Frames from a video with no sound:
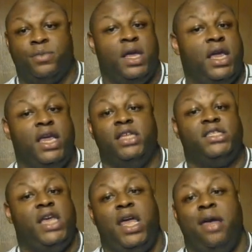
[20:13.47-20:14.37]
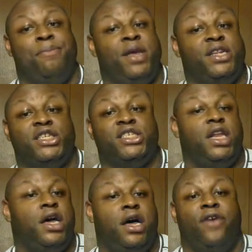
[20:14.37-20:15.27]
He said bitches
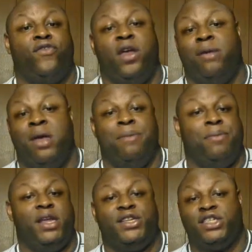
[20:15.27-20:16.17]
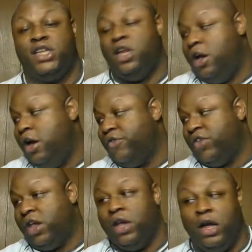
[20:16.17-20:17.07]
love him and bitches love
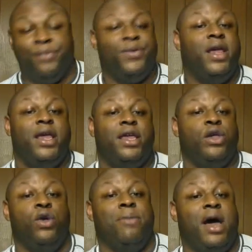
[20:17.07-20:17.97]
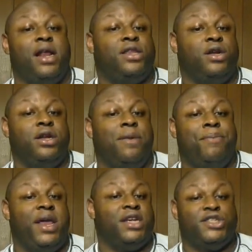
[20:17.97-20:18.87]
him. You might have took the
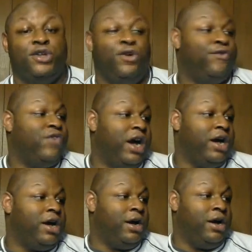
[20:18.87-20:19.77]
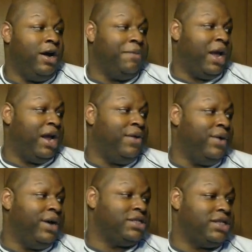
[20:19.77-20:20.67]
bitch too far,
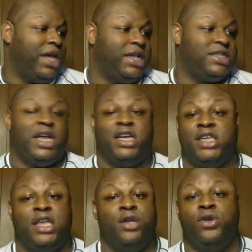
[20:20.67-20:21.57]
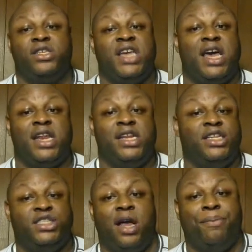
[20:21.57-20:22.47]
A1 steak sauce, and you decided to
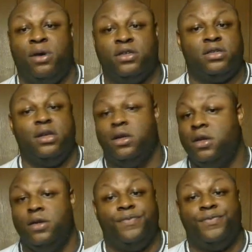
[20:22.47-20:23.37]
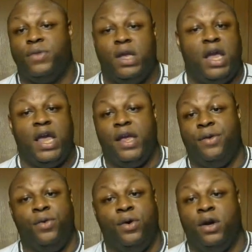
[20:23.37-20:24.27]
jump on
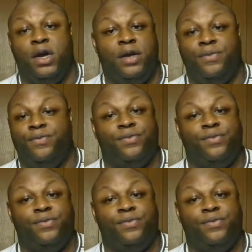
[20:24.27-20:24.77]
A1.